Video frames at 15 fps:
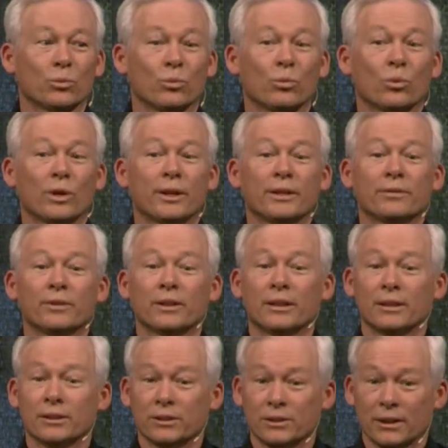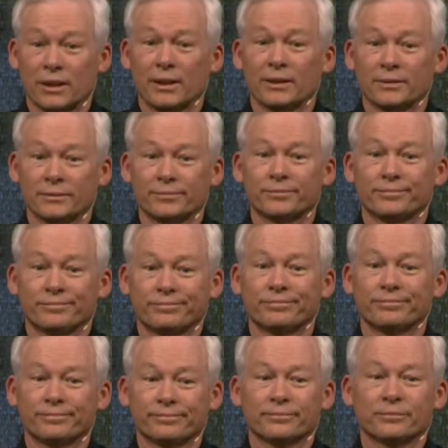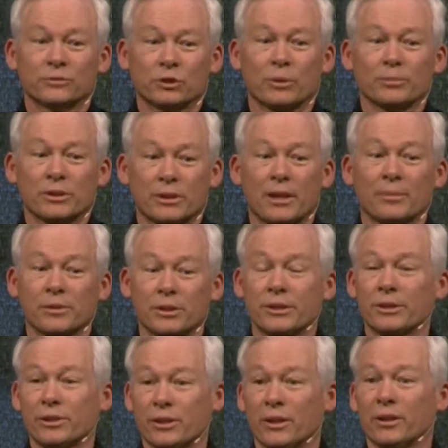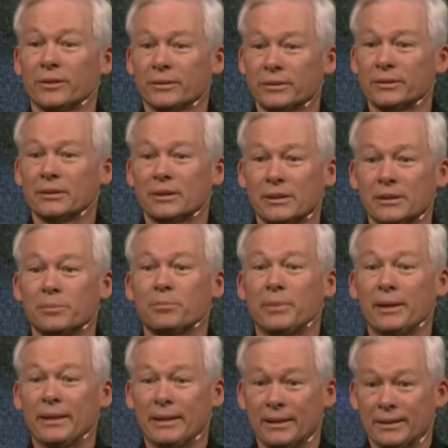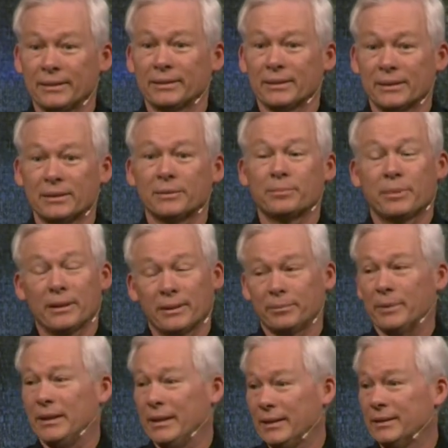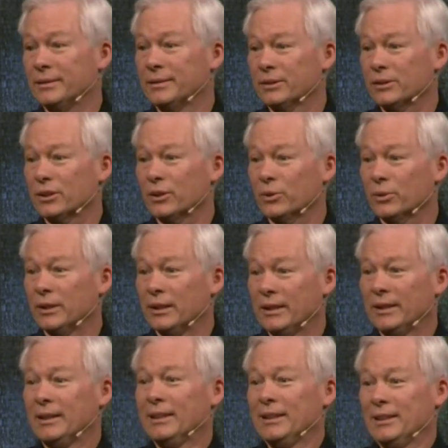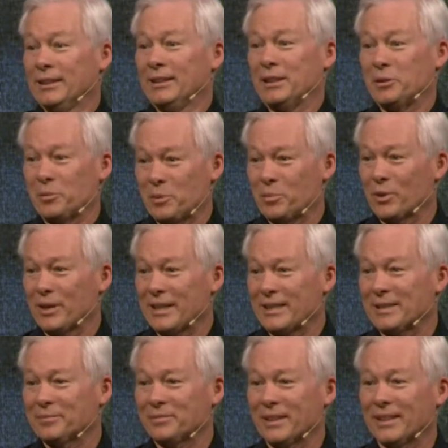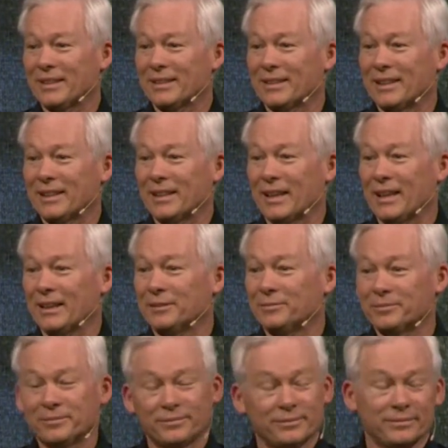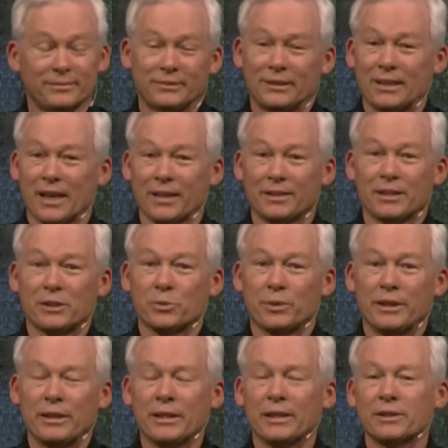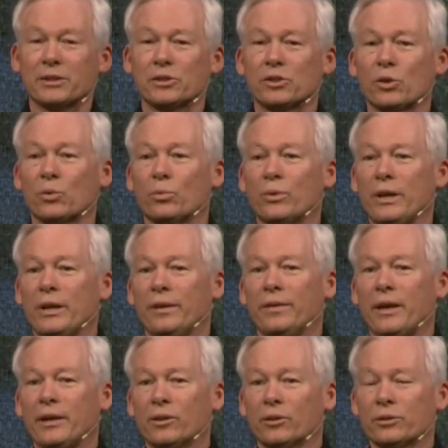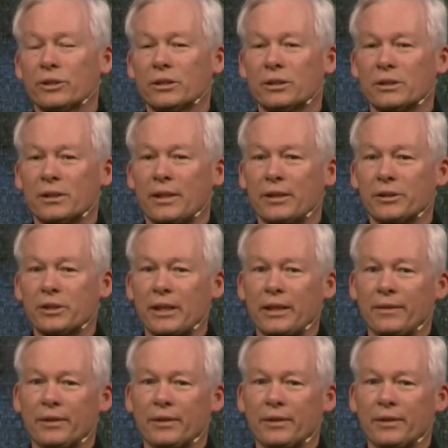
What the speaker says: whatever that looks like. So I'm serious, y'all. This is big. This is big, big. So let's be praying that God does what he does. And so they're saying